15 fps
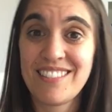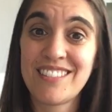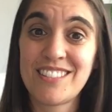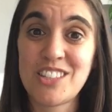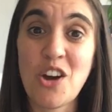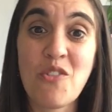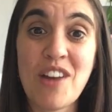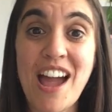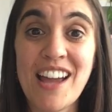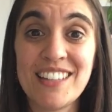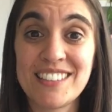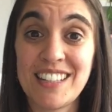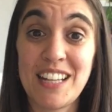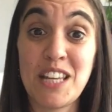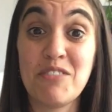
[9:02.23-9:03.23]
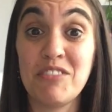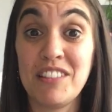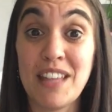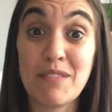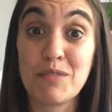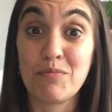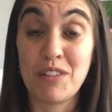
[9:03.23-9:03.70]
so nice and he
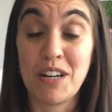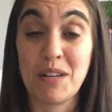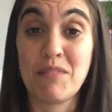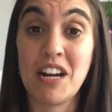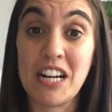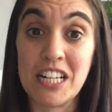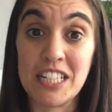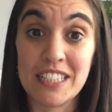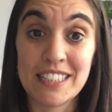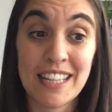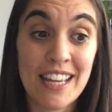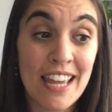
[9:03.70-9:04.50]
would never break my heart.